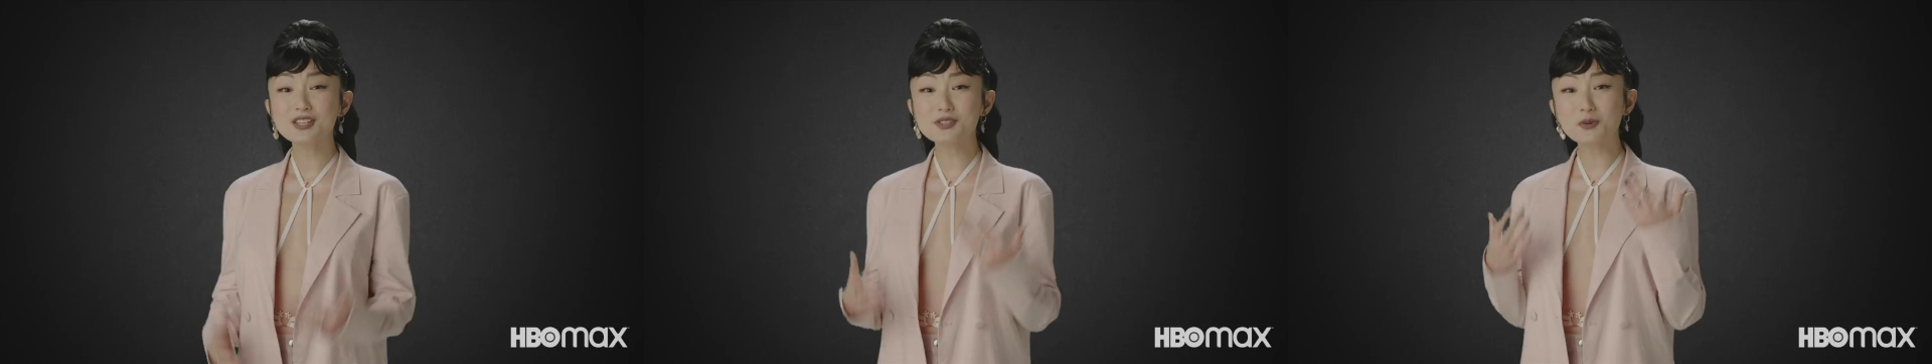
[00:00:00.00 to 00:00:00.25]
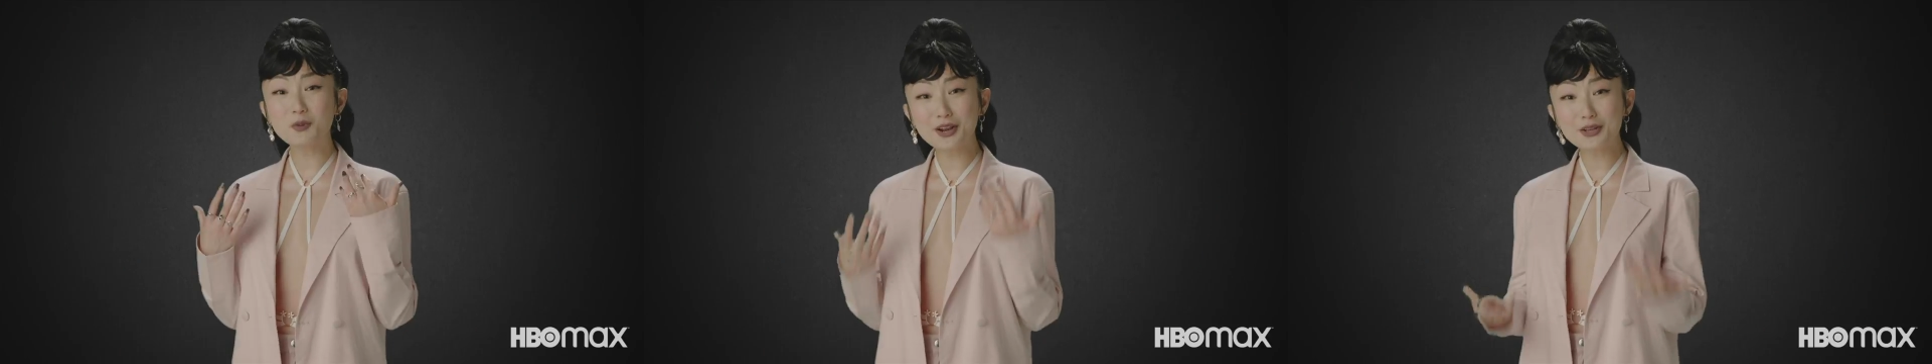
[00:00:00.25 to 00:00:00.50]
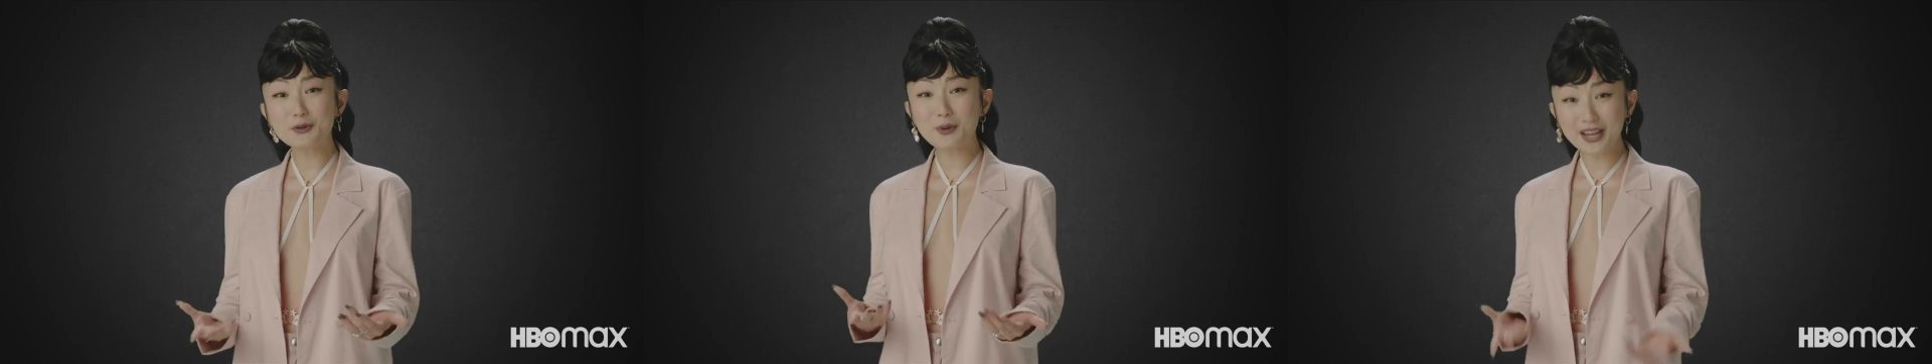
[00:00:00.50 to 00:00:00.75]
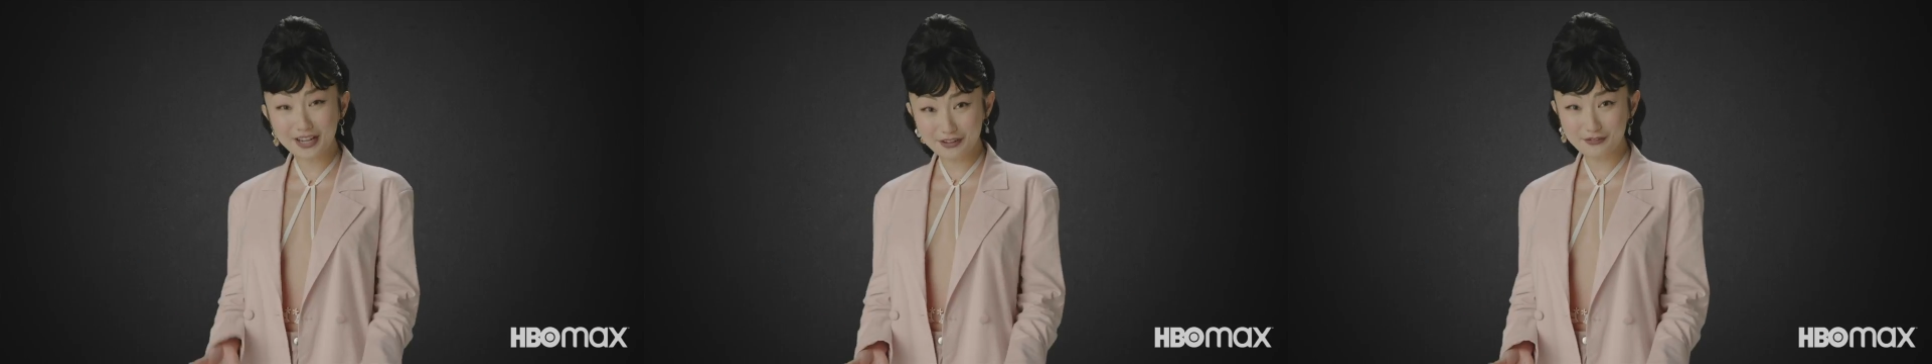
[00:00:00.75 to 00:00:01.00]
So, what are you
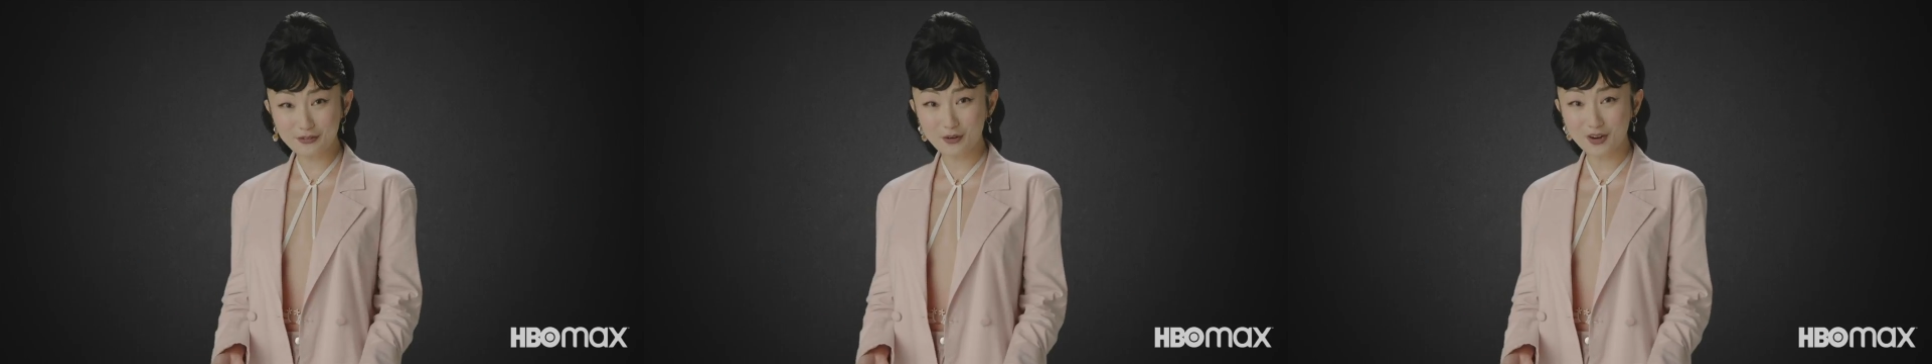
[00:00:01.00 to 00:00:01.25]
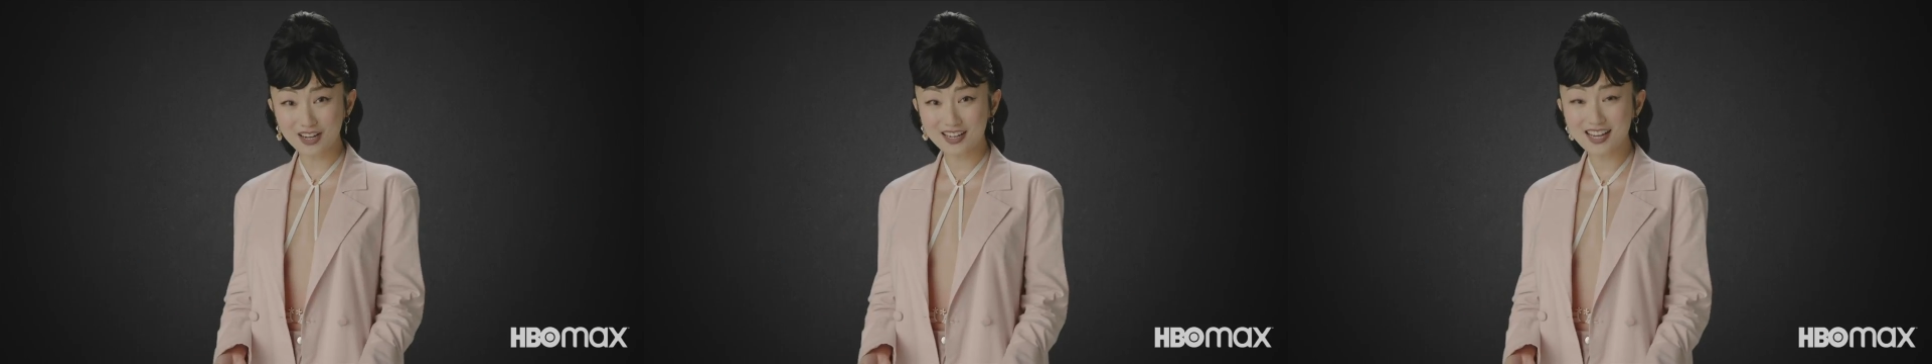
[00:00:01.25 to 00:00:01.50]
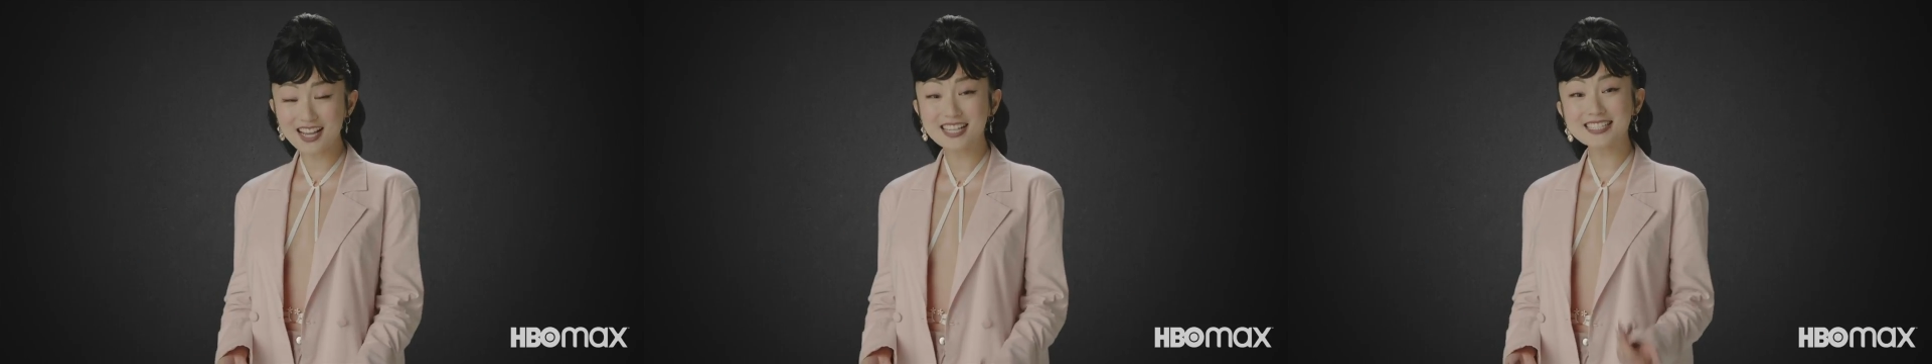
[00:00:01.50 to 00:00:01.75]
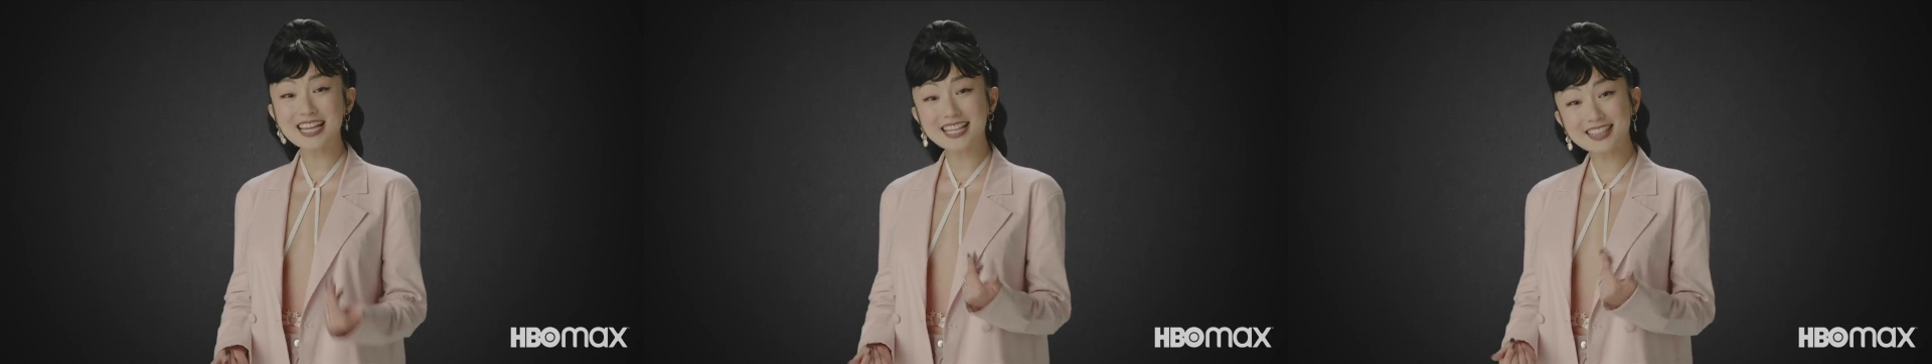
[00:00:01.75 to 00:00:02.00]
waiting for?
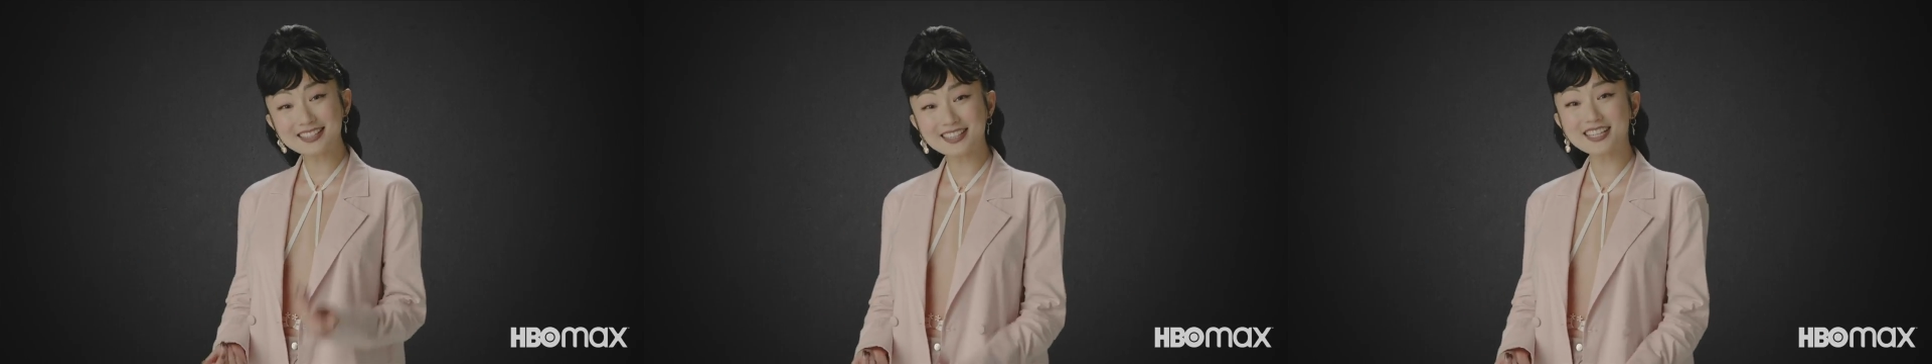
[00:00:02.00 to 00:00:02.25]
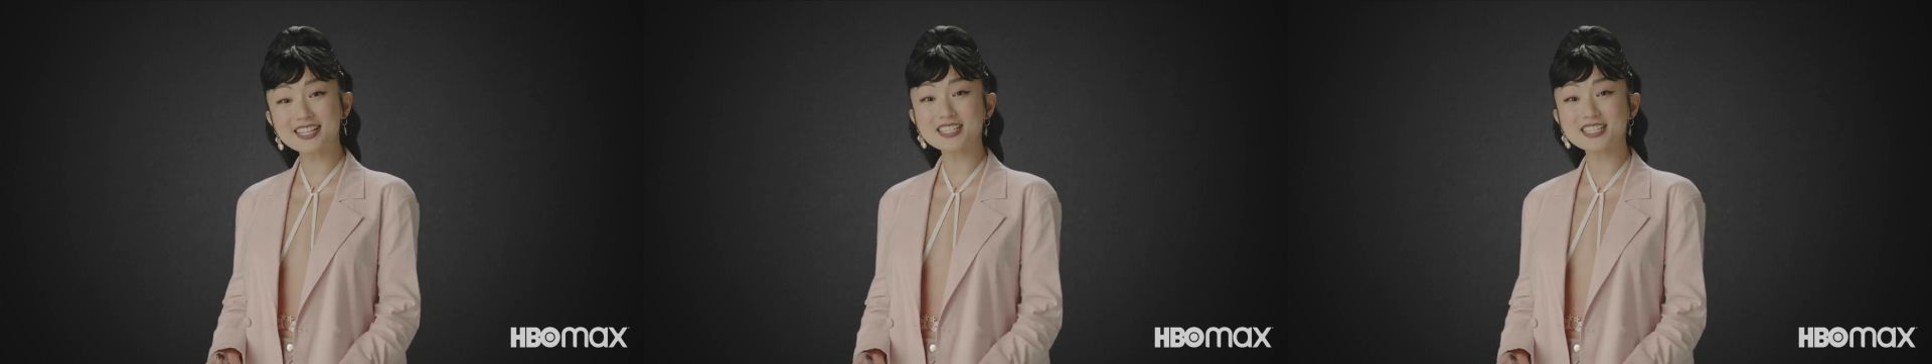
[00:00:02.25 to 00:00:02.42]
Take the lead